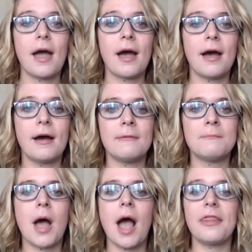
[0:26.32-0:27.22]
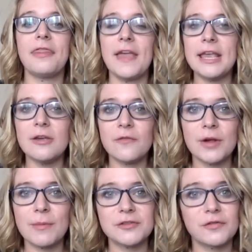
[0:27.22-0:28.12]
Um, Thank you
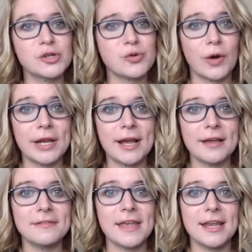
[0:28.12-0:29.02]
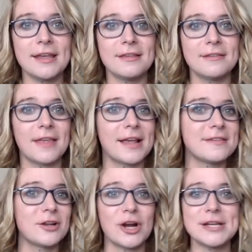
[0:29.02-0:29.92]
very much for joining us. It is, like I
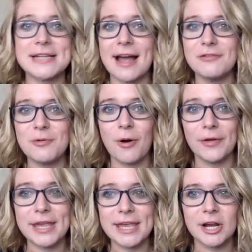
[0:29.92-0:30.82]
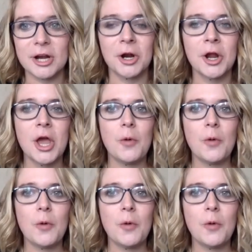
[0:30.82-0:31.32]
said, great to have you all here.